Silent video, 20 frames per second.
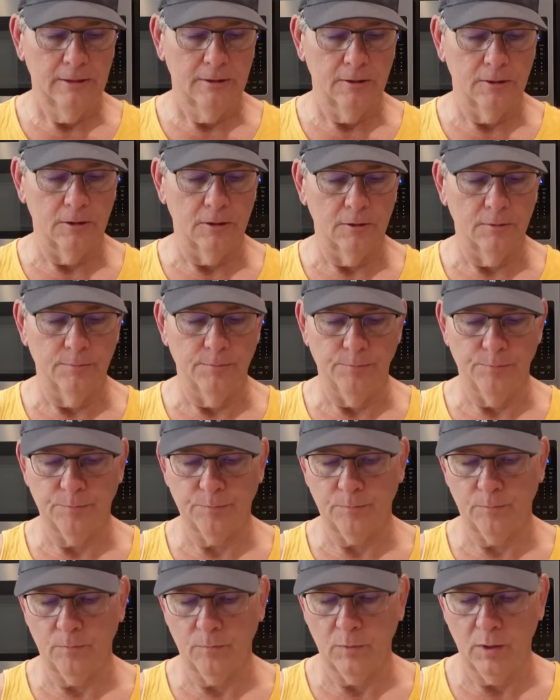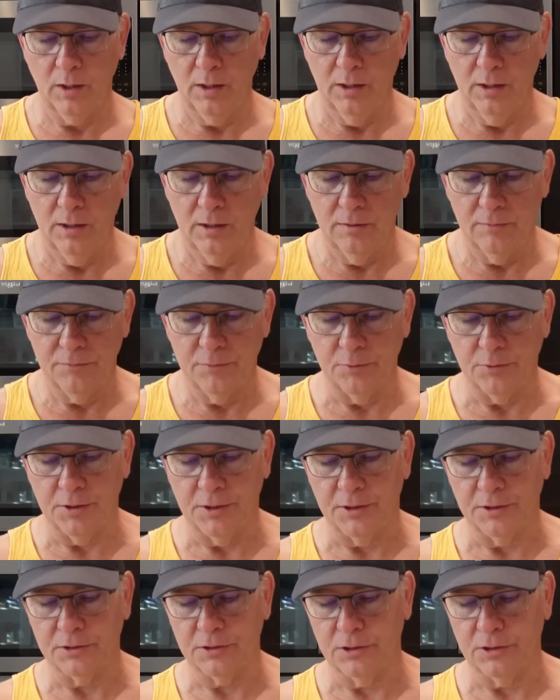a few things.